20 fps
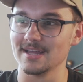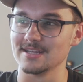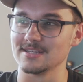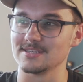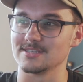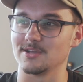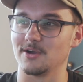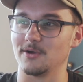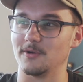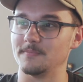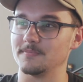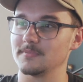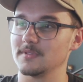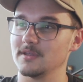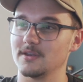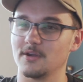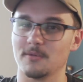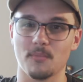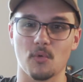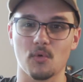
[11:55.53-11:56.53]
So,
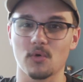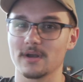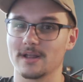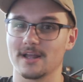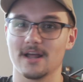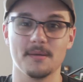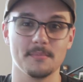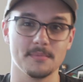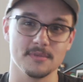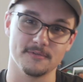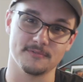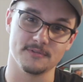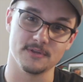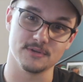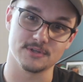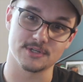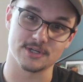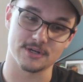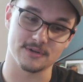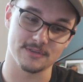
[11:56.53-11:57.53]
more to come in the
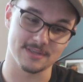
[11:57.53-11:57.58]
future.